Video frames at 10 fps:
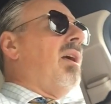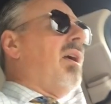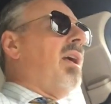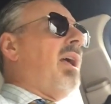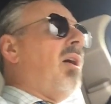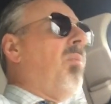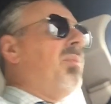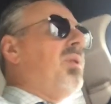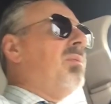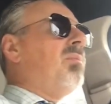
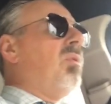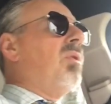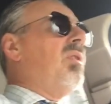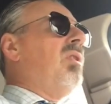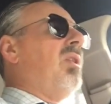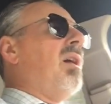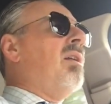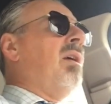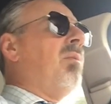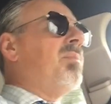helping more than not
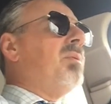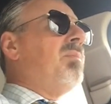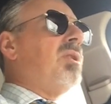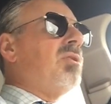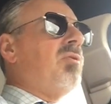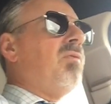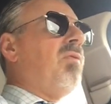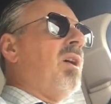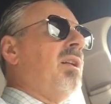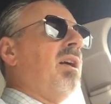helping, because you
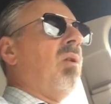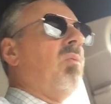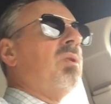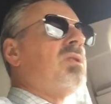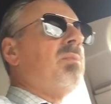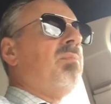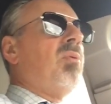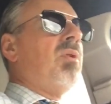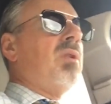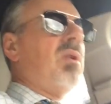find out what's
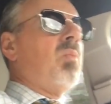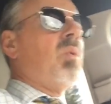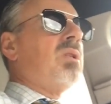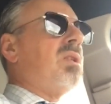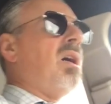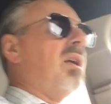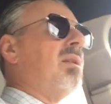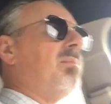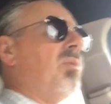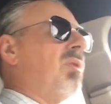important and what's not
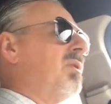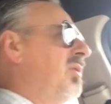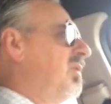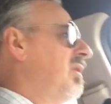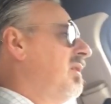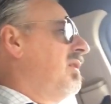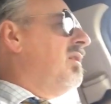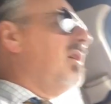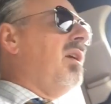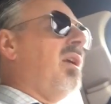important.
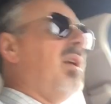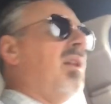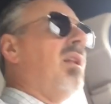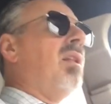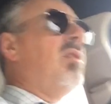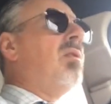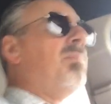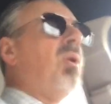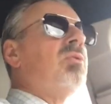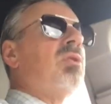And the
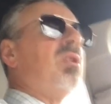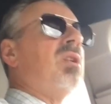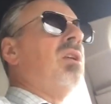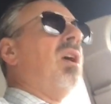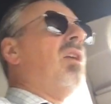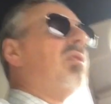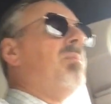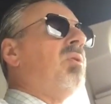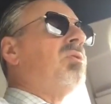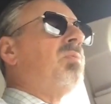most
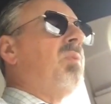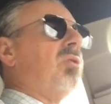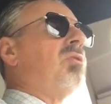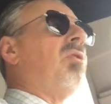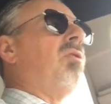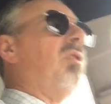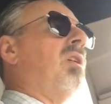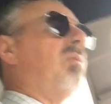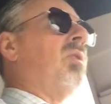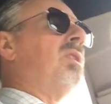spiritual thing
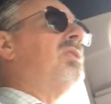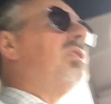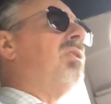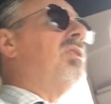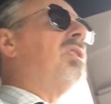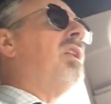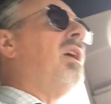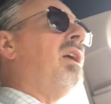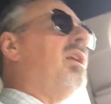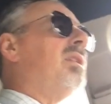I want to tell you
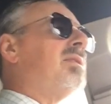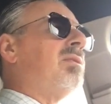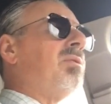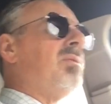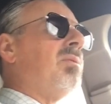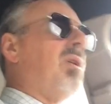today is to,